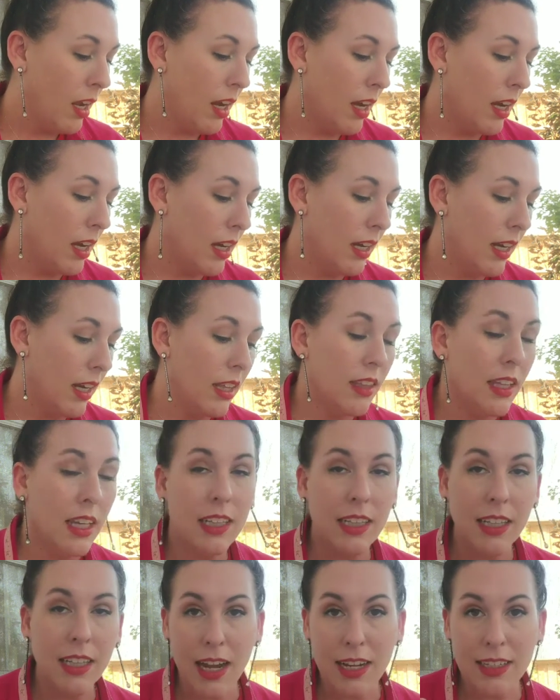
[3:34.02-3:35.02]
And
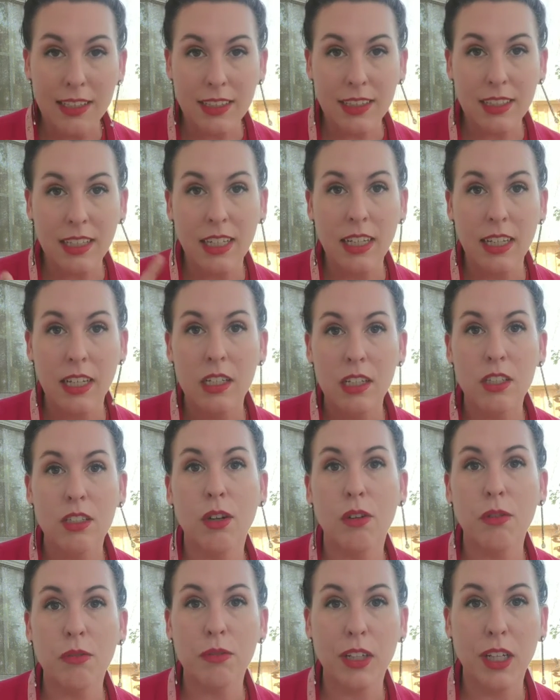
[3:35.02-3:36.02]
then lastly,
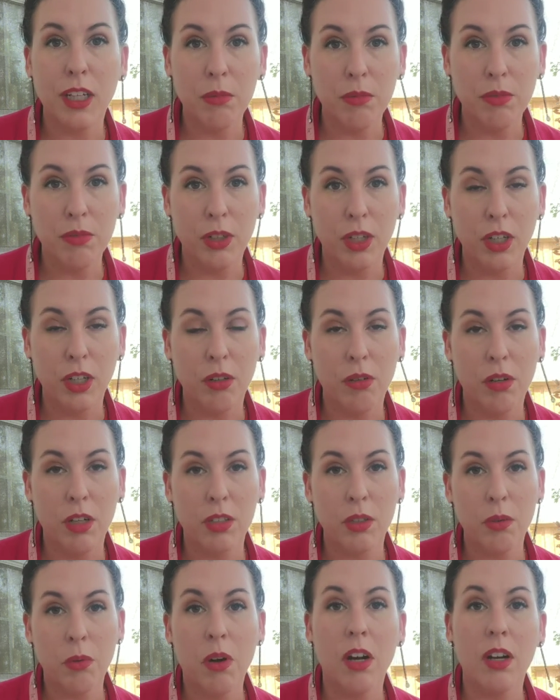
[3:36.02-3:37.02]
don't forget before you go on
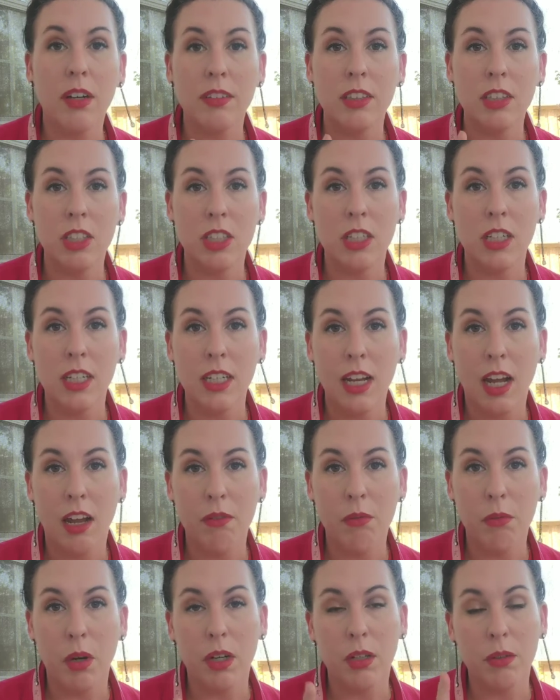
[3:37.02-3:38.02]
your walk that you need to
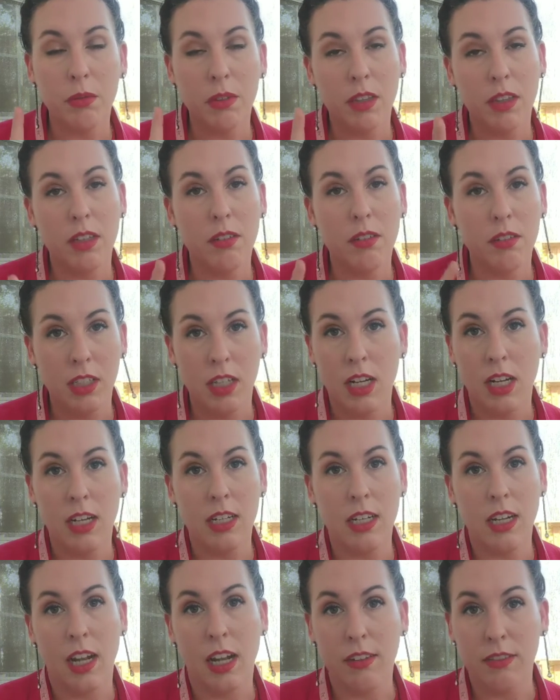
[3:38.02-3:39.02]
have water with you and you
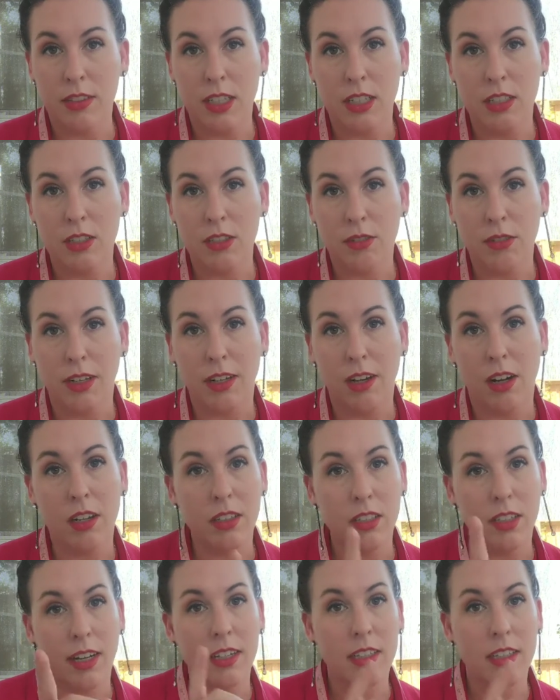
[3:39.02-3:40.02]
need to have sunscreen
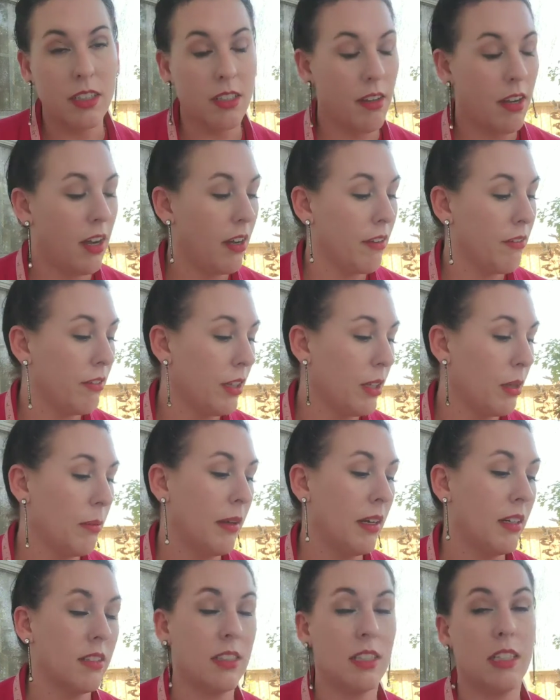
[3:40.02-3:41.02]
on. You guys know how I feel
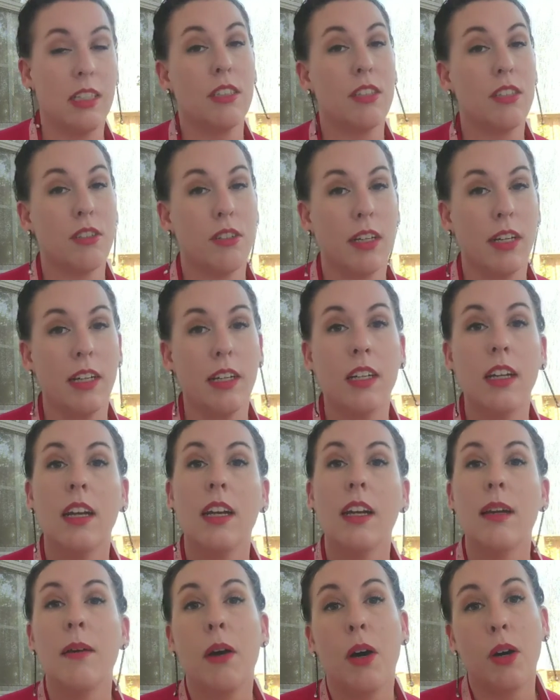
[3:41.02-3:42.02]
about sunscreen.
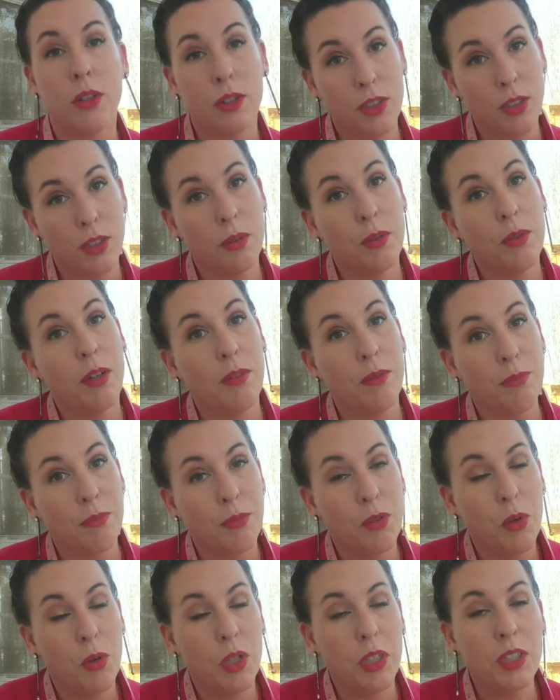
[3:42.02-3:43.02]
Also, of
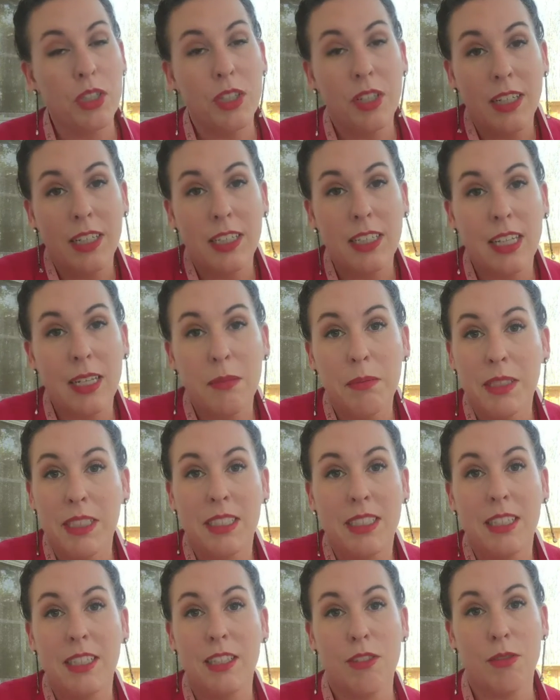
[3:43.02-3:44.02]
course, you need to keep
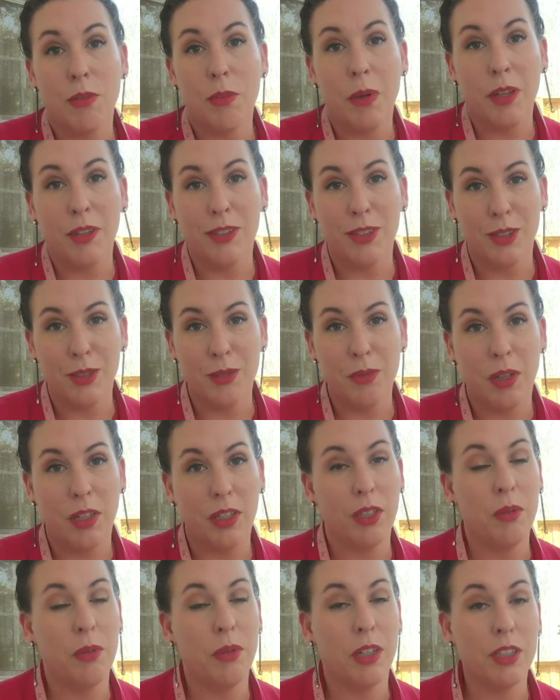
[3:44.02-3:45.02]
distance from others while
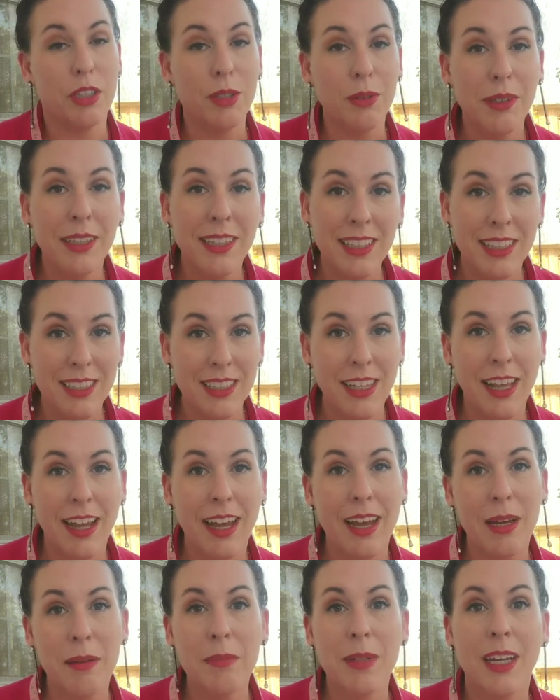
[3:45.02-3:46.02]
you are doing this
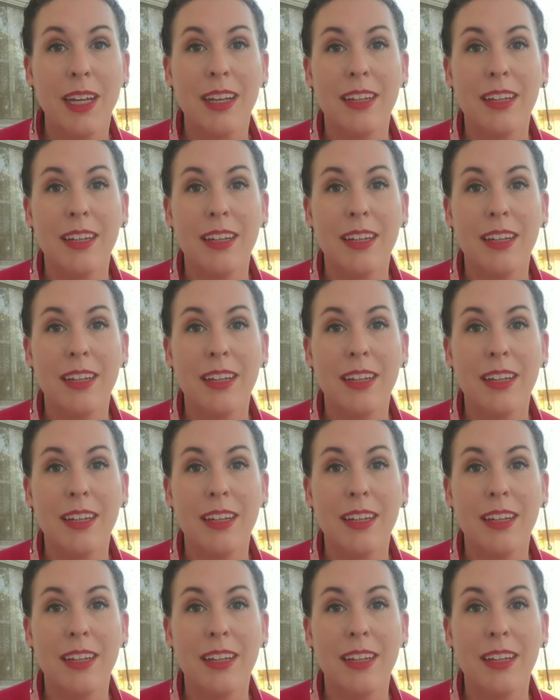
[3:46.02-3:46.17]
lab.